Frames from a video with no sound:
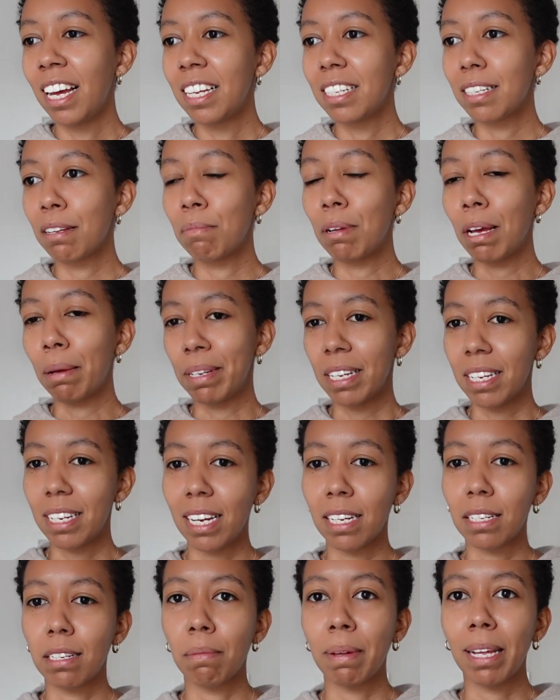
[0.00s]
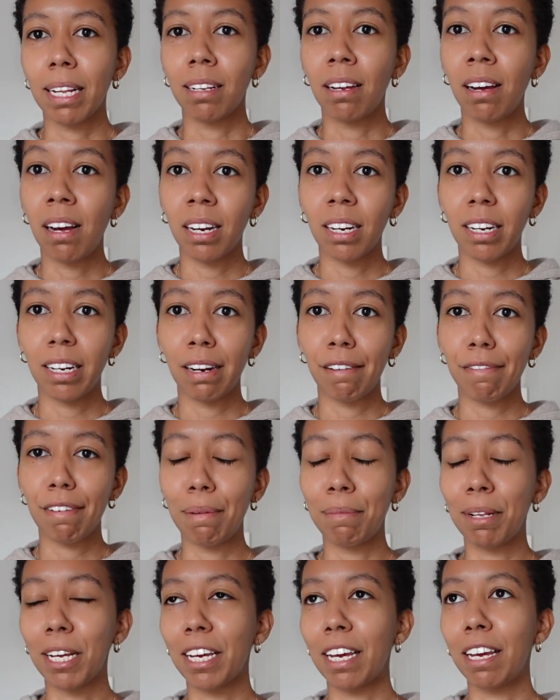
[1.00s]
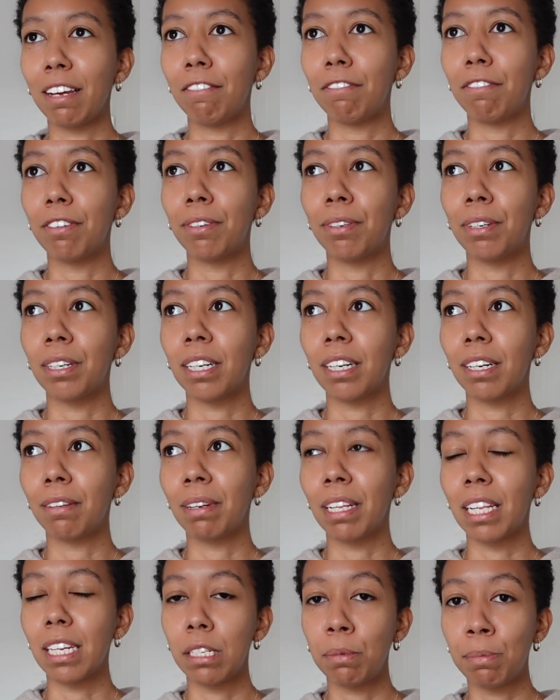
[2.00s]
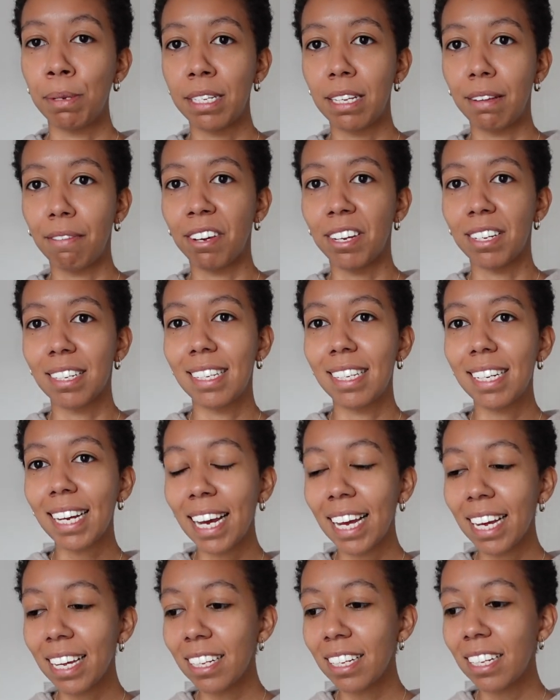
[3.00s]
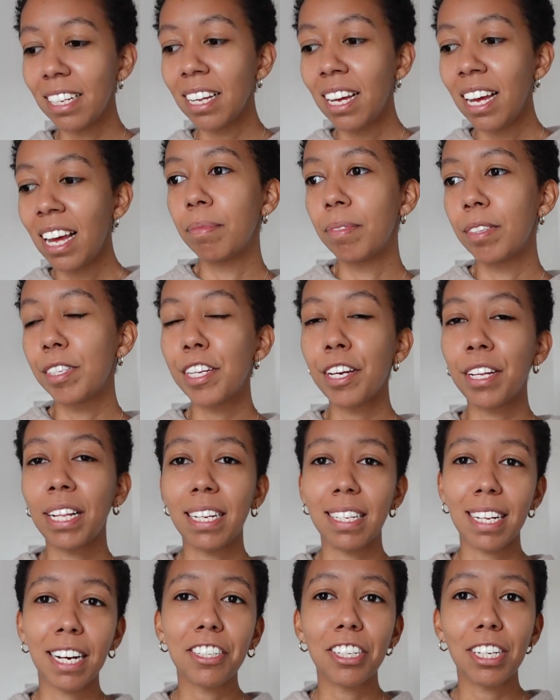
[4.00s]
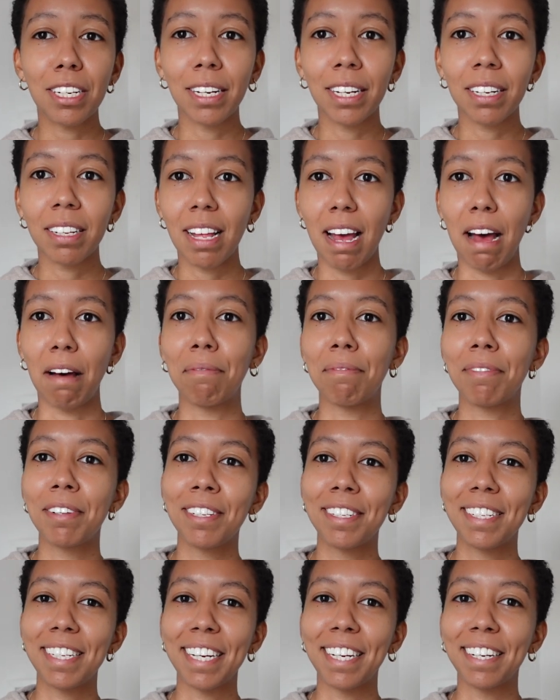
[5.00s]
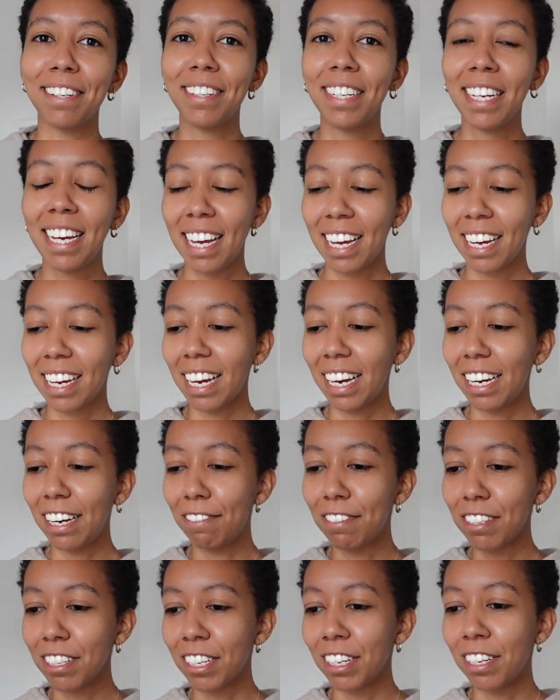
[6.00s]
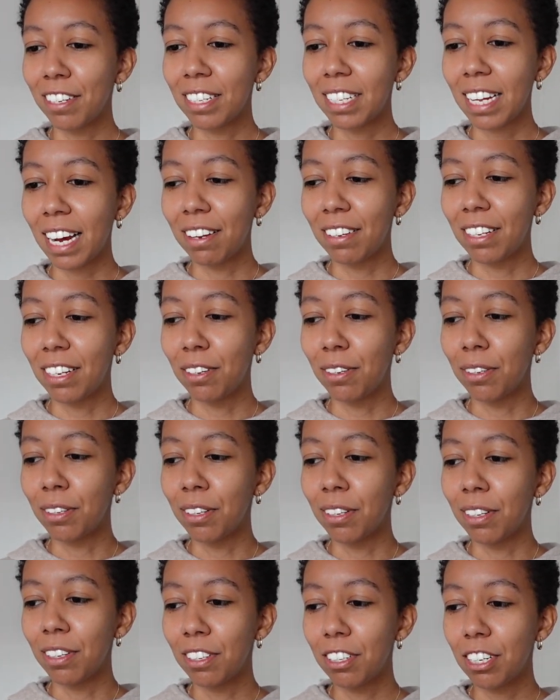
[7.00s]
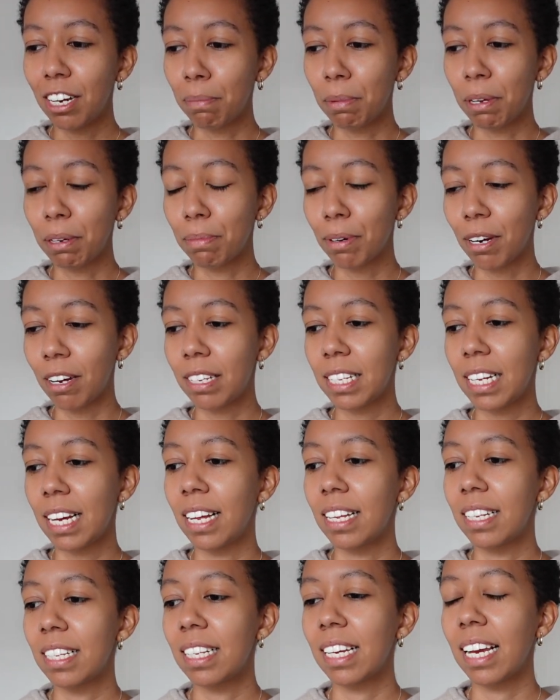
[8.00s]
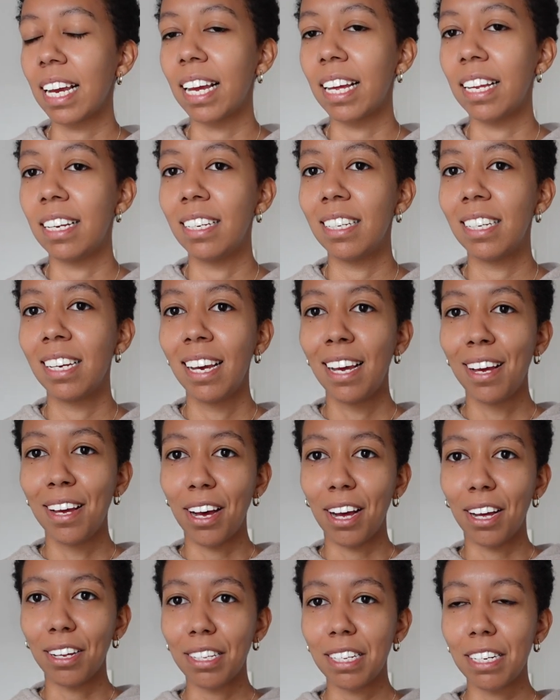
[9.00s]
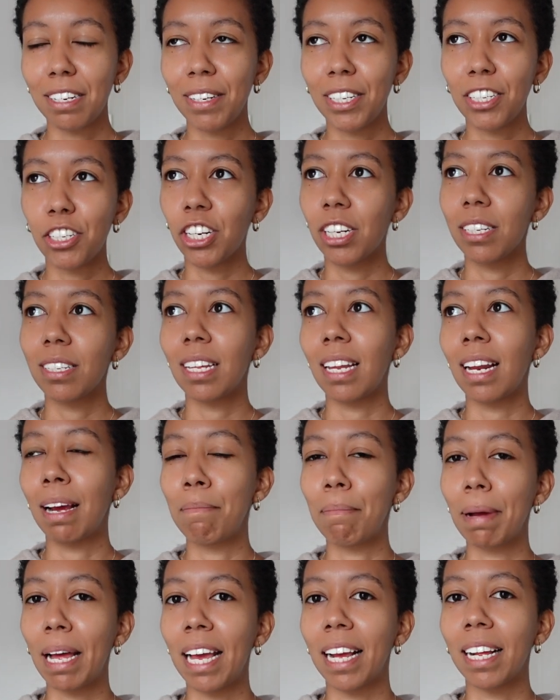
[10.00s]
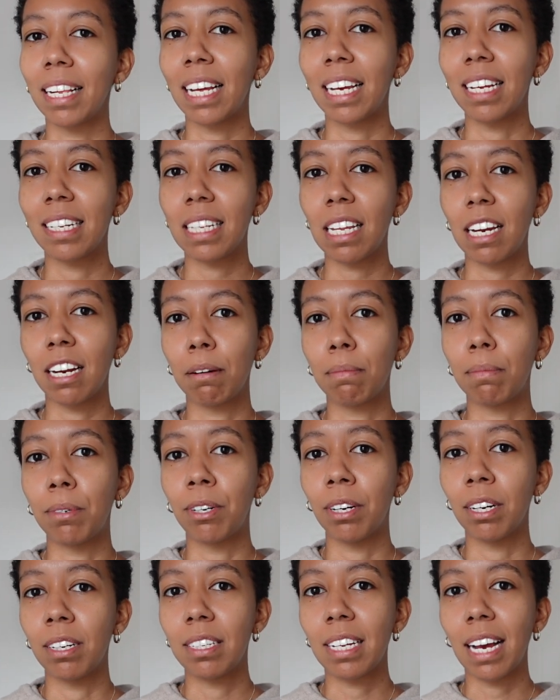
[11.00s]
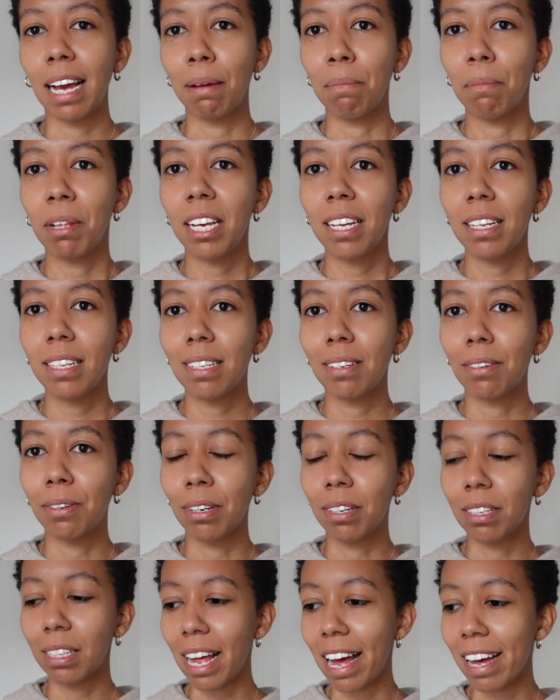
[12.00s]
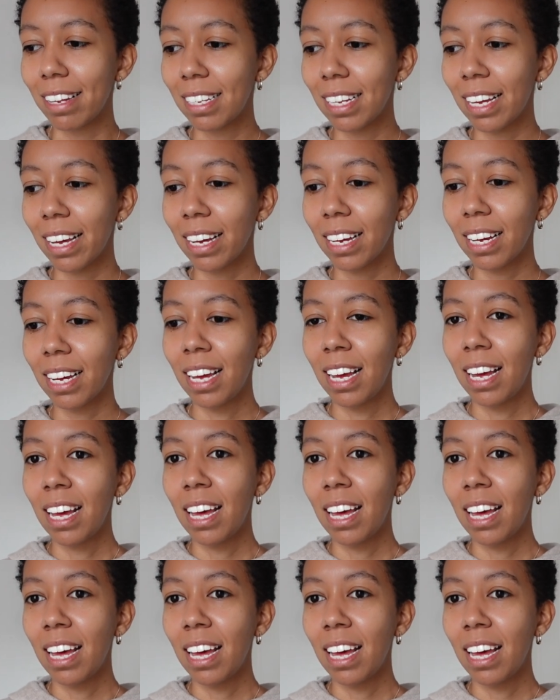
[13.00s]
Sometimes it takes a bit longer if I'm looking for a really specific style. So that's actually helpful too, kind of slows down the whole shopping process and also ensures that I'm buying things that are more timeless or classic